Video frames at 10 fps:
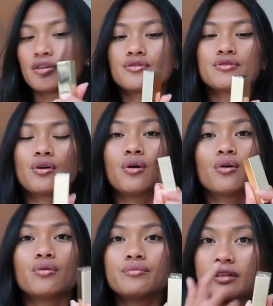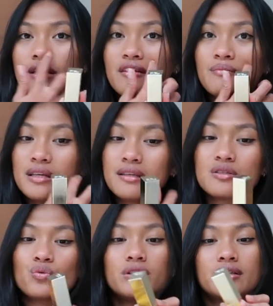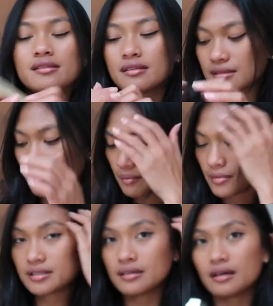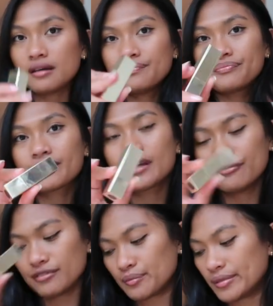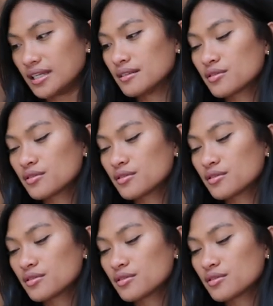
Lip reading: So they give me this one as a freebie.